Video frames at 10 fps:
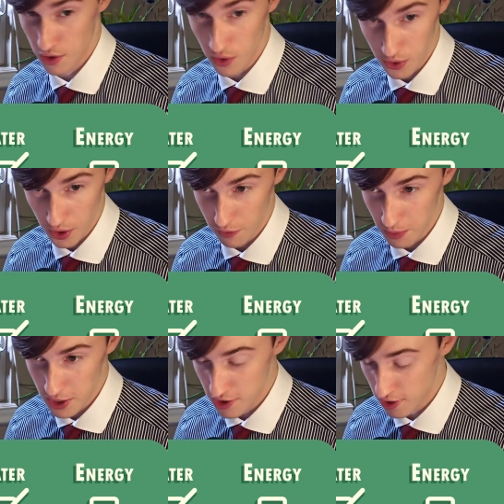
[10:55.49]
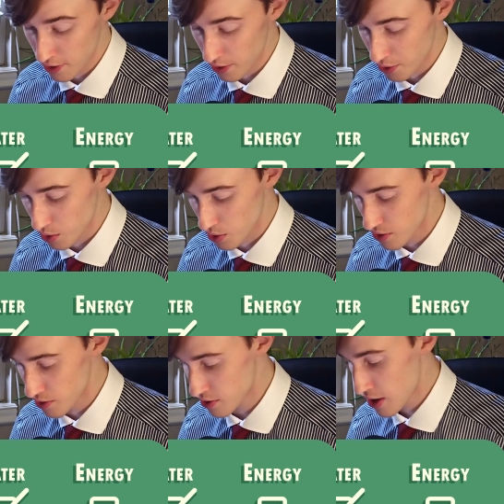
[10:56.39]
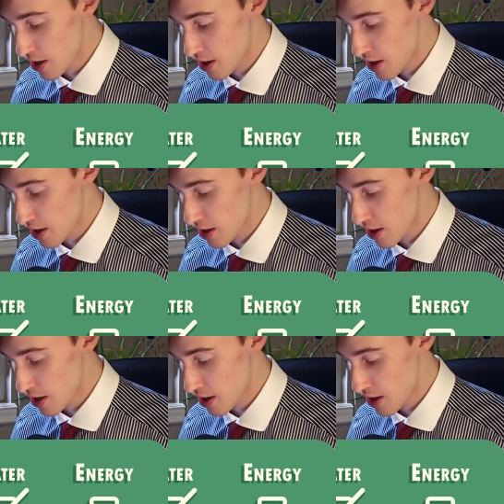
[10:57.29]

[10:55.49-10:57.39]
all the information in all the courses,